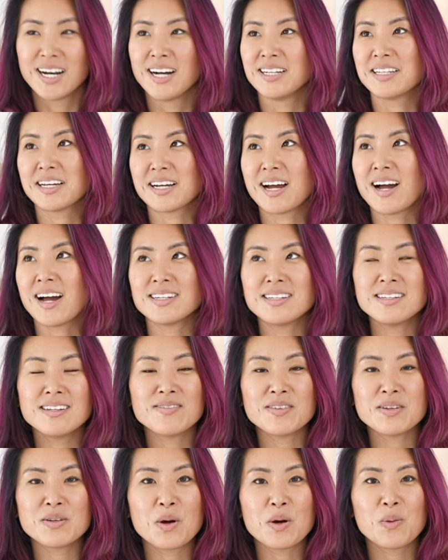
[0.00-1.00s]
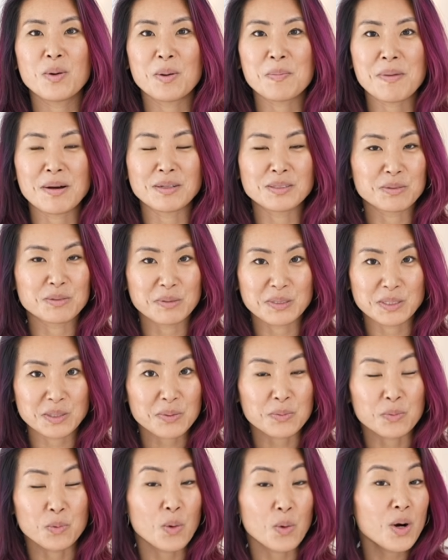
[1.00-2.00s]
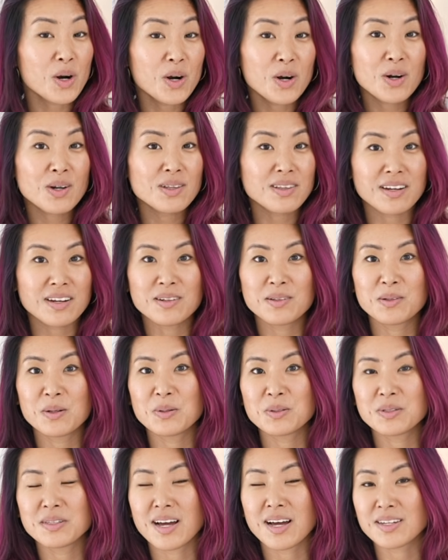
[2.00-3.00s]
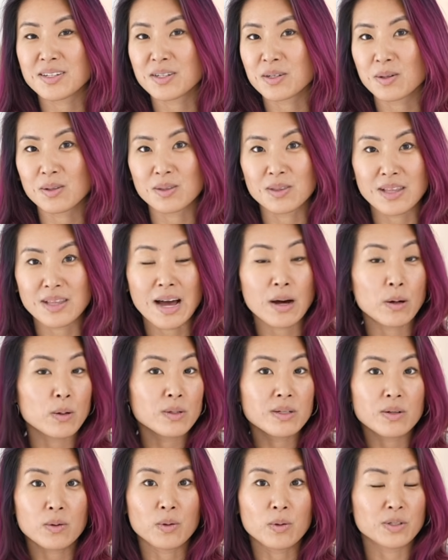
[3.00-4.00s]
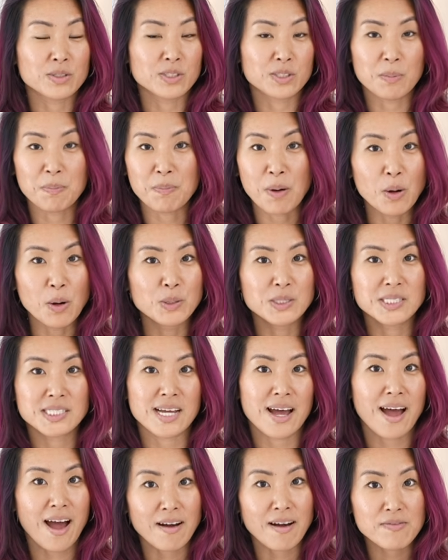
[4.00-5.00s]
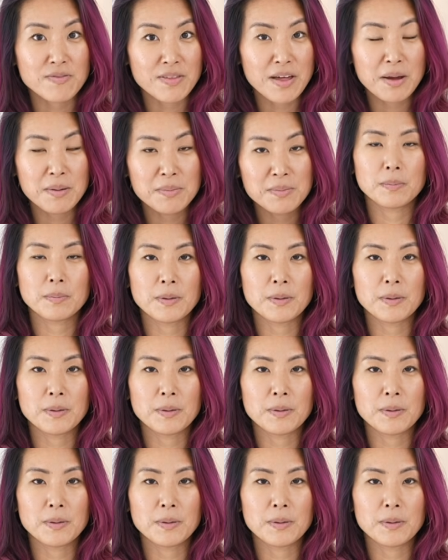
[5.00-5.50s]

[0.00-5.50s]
Like, I didn't even know what boundaries were, let alone that you're allowed or supposed to have them.